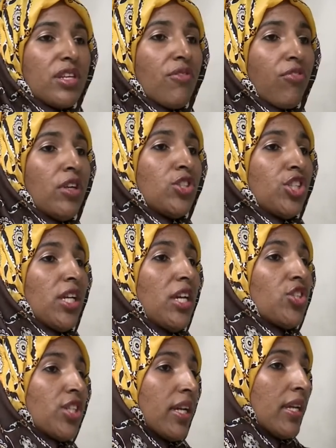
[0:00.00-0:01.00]

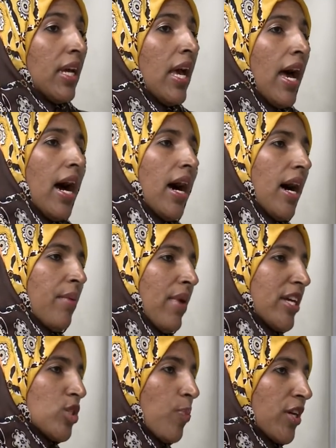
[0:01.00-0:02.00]
differentiation, um,
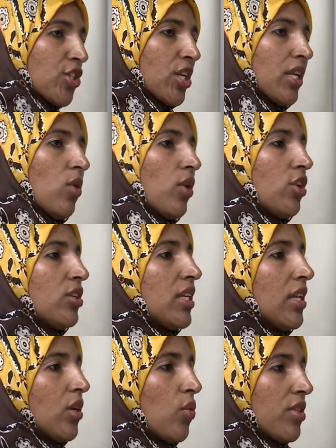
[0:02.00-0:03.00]
especially when you're
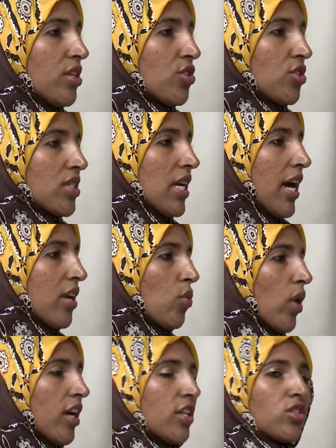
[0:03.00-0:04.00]
dealing with this society
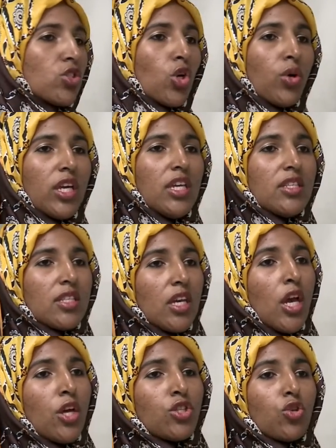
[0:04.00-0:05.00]
where it's so
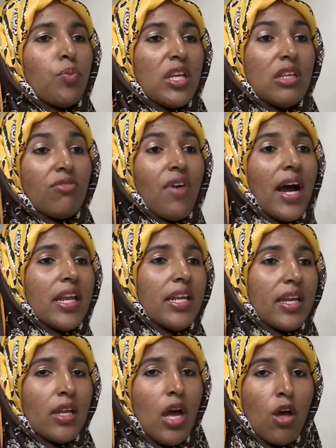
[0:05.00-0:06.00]
easy to be
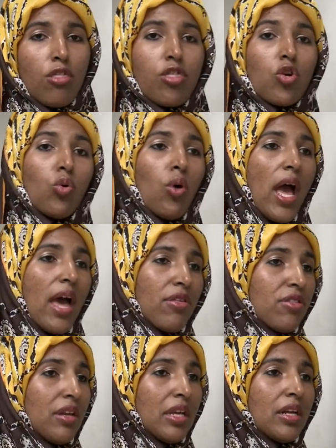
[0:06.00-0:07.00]
divided through
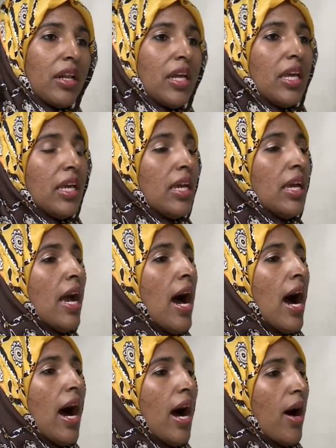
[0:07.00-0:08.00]
ethnically,
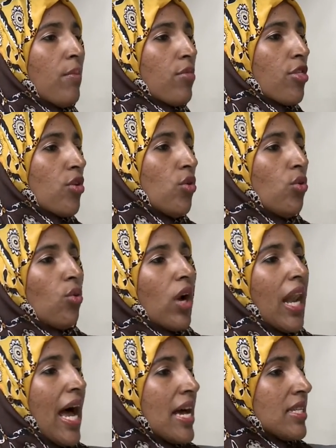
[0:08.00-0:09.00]
um, through
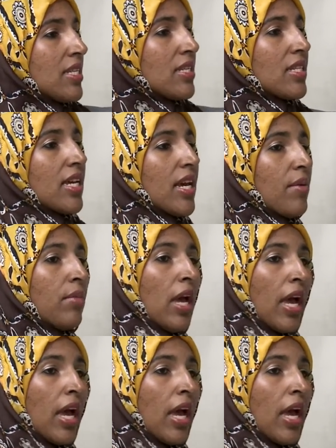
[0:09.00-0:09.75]
classism,